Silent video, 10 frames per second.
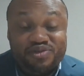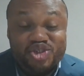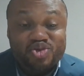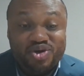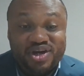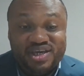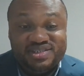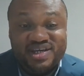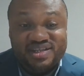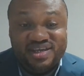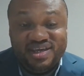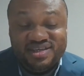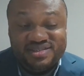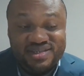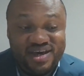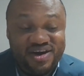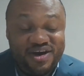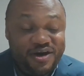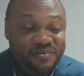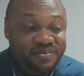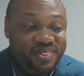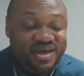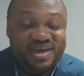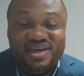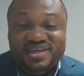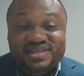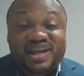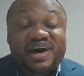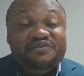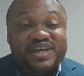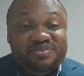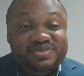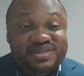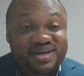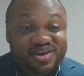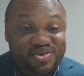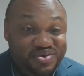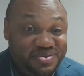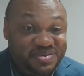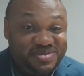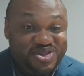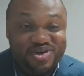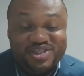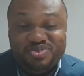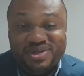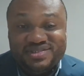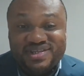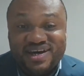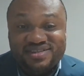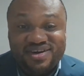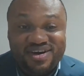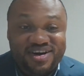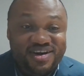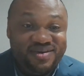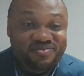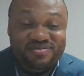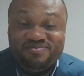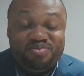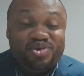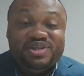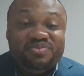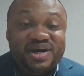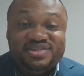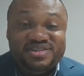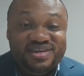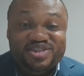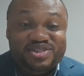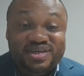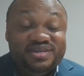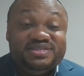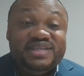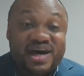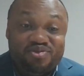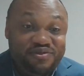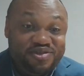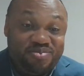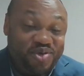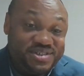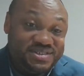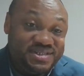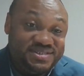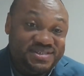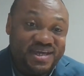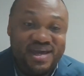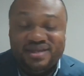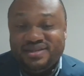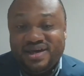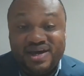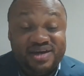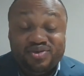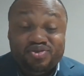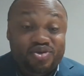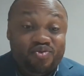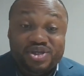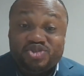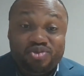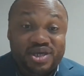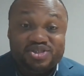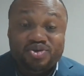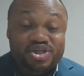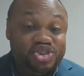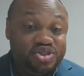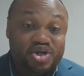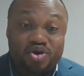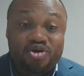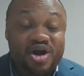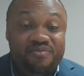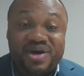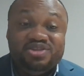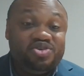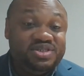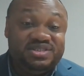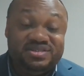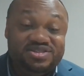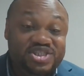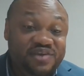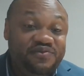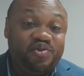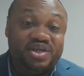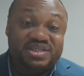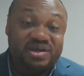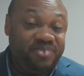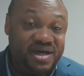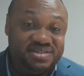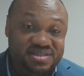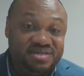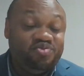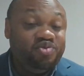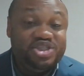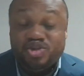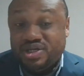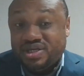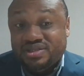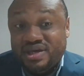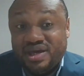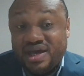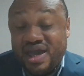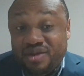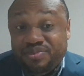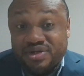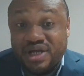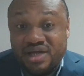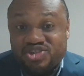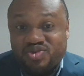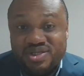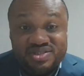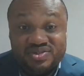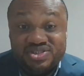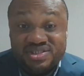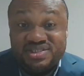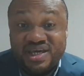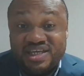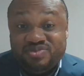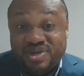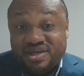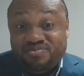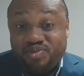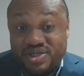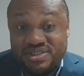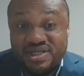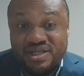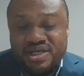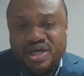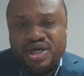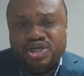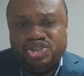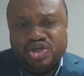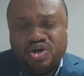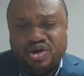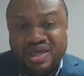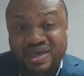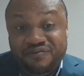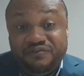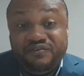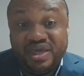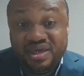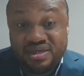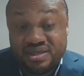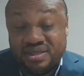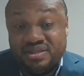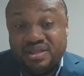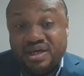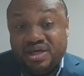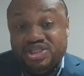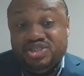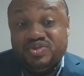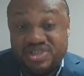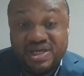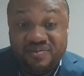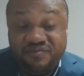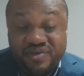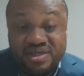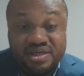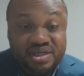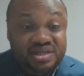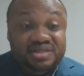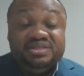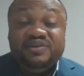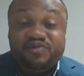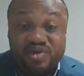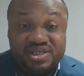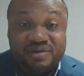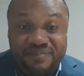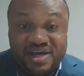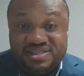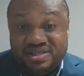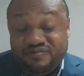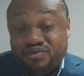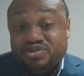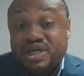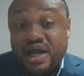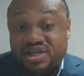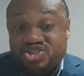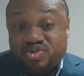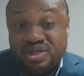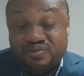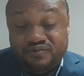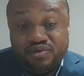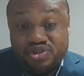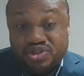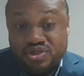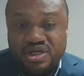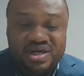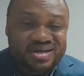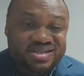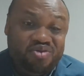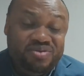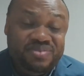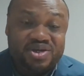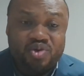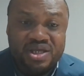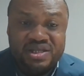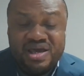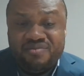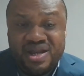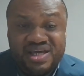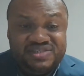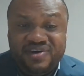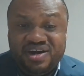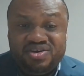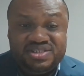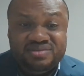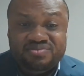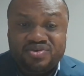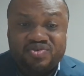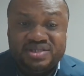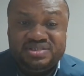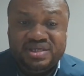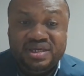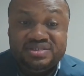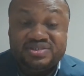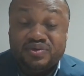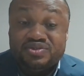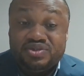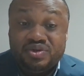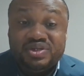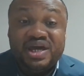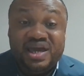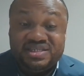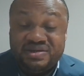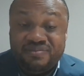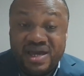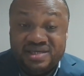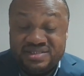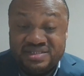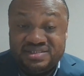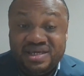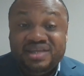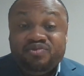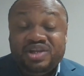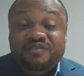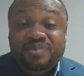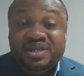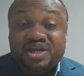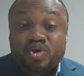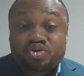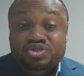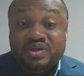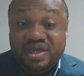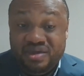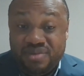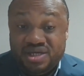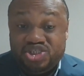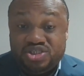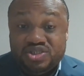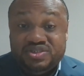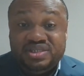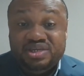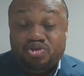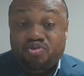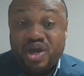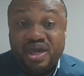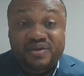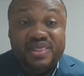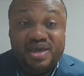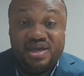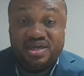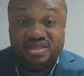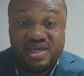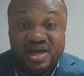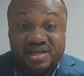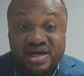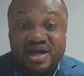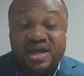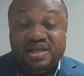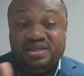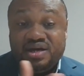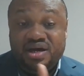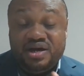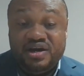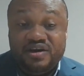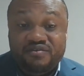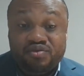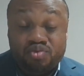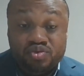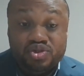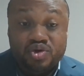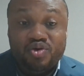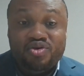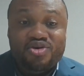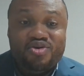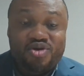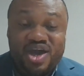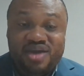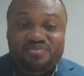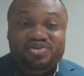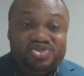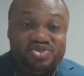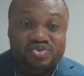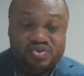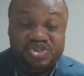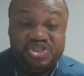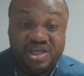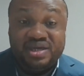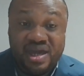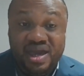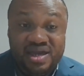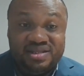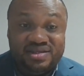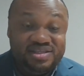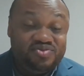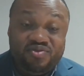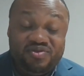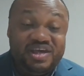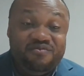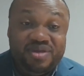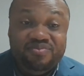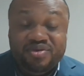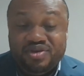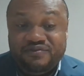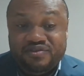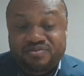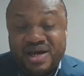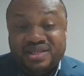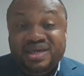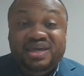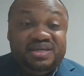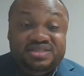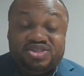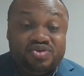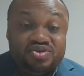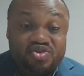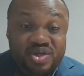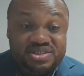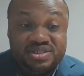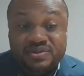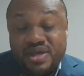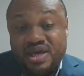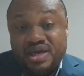for sure is that is a lifetime senator. So it means that pretty much is done with the presidency, and I don't know which way is going to go. But there is different capacity in which you can help your country. It's not just as being a president. So if it can do something in a different capacity for the country in the future, that would be great. But as far as democracy is concerned, as I say, it would have been a good image to see the way Kenyatta and Ruto were able to shake hands. It would have been beautiful, but he has his own reason.